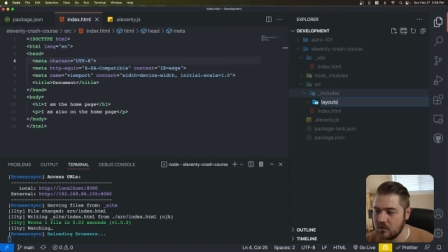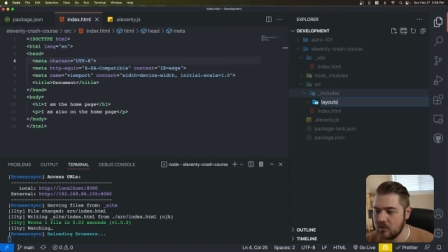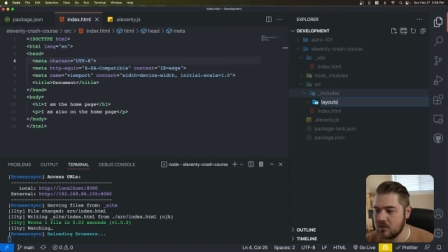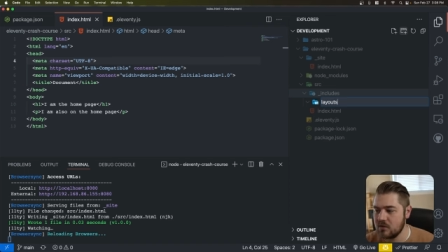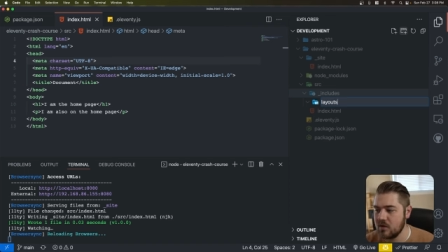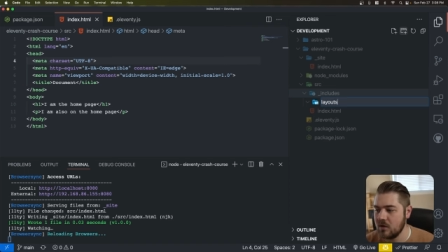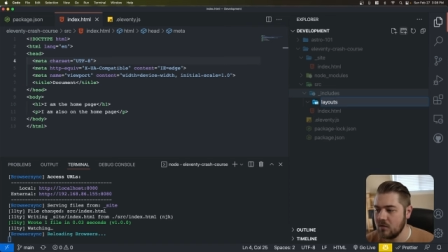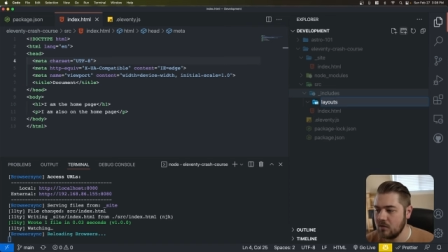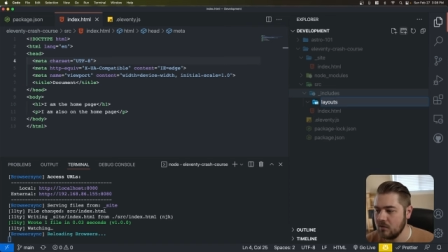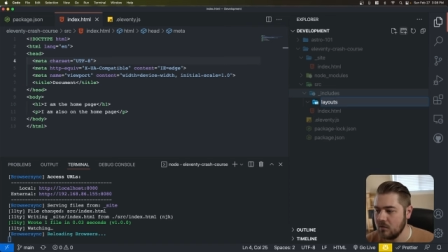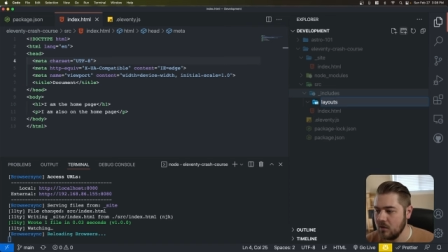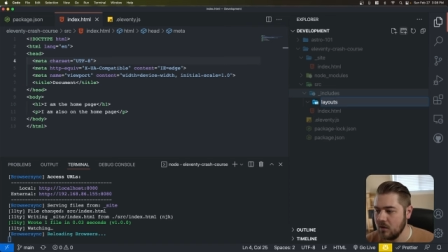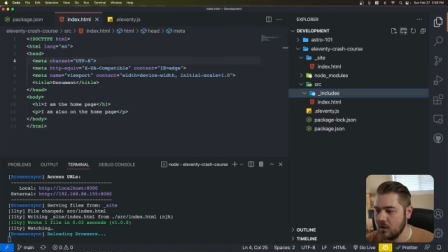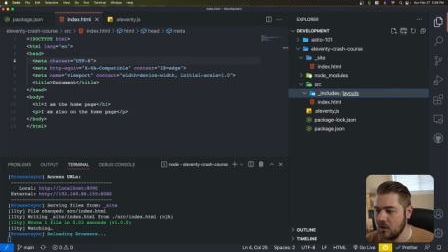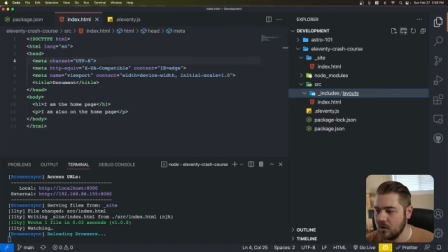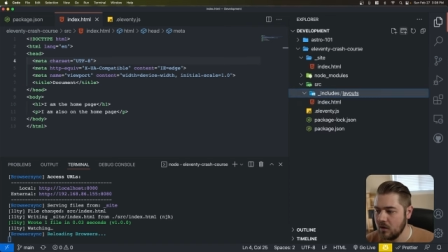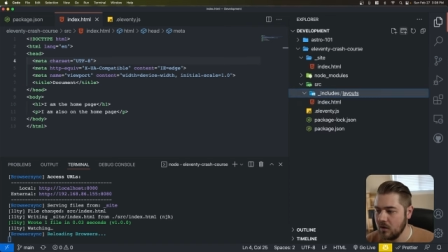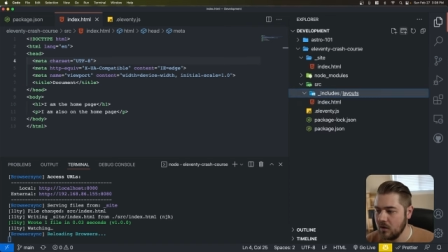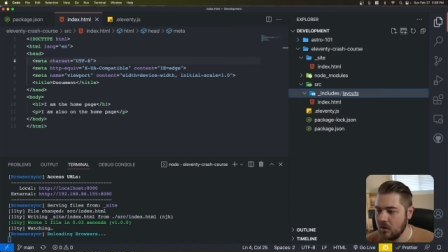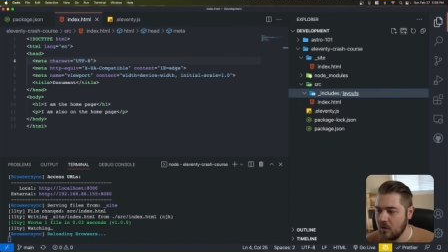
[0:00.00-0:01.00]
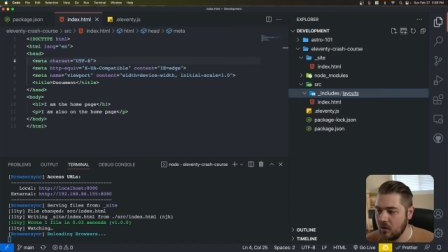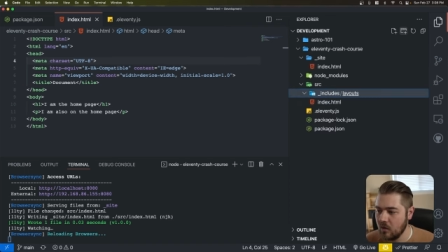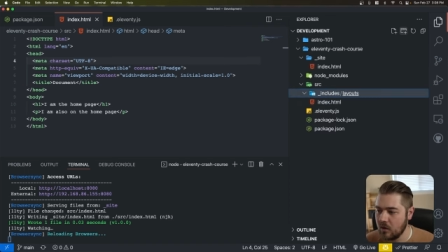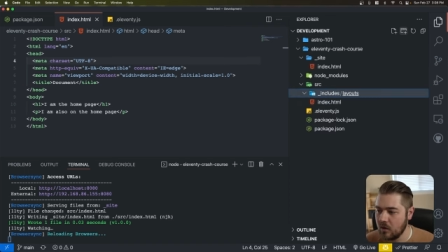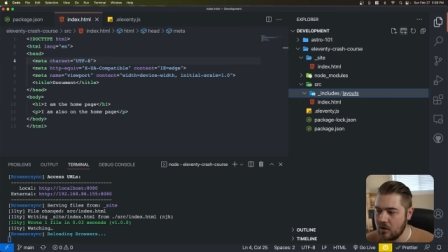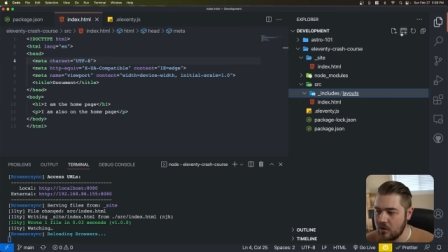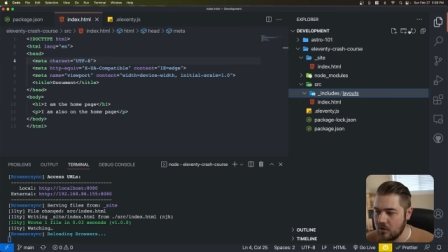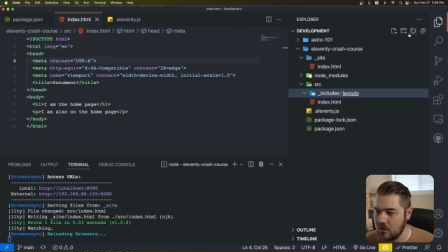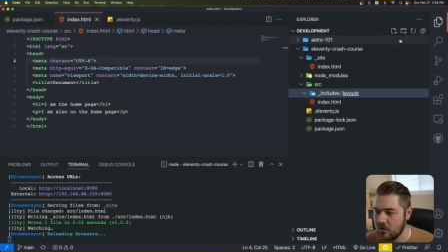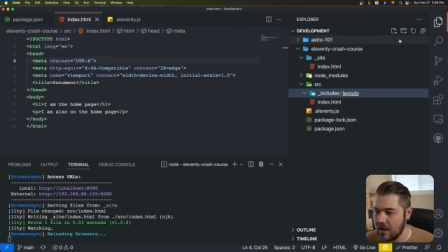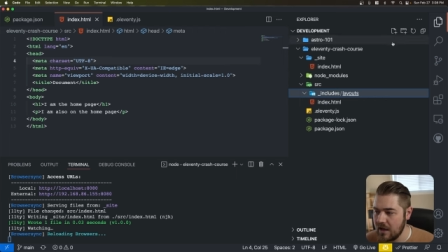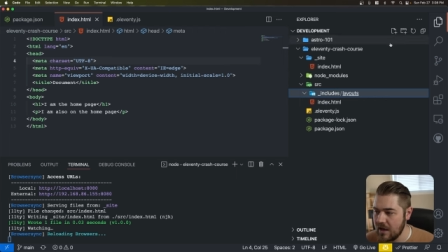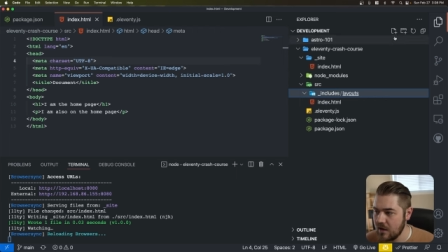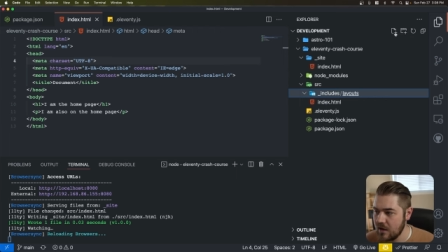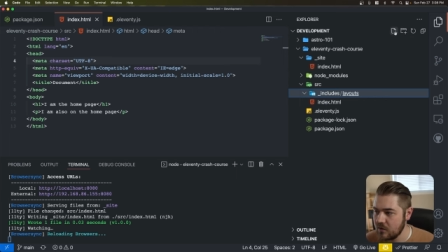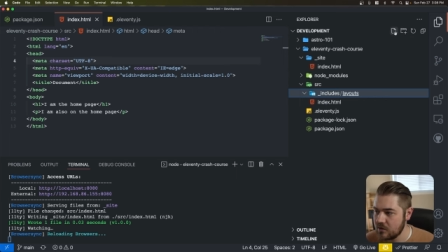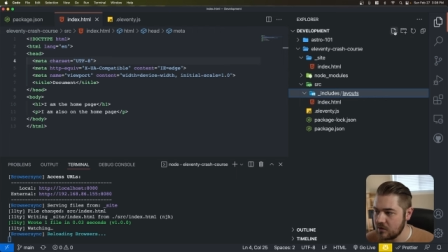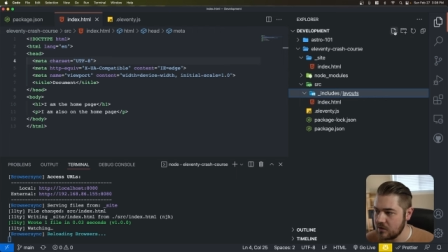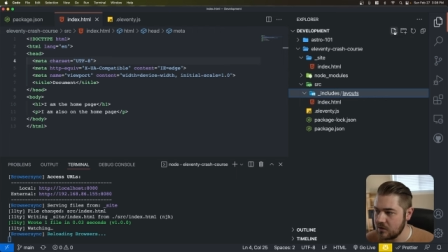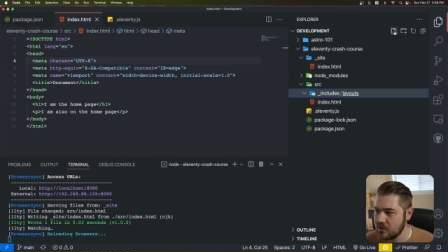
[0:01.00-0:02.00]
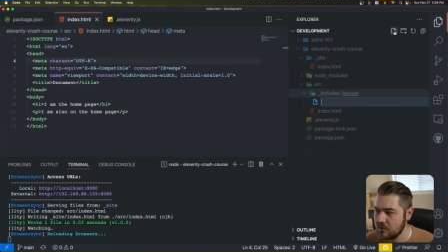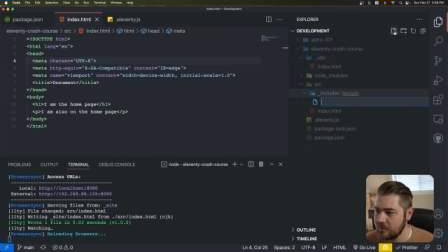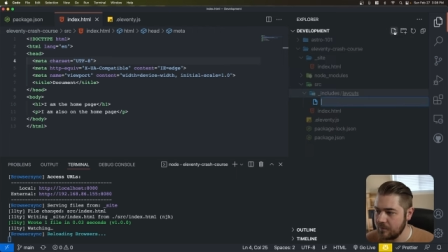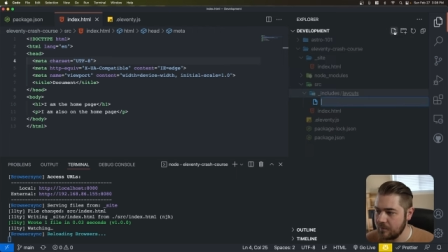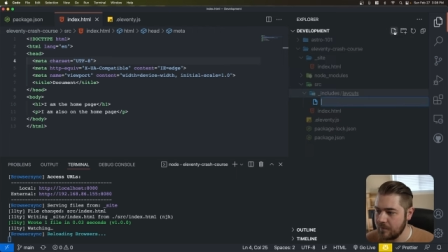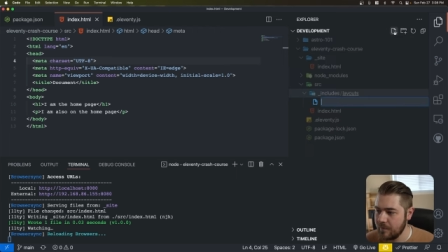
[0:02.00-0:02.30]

So we're going to do layouts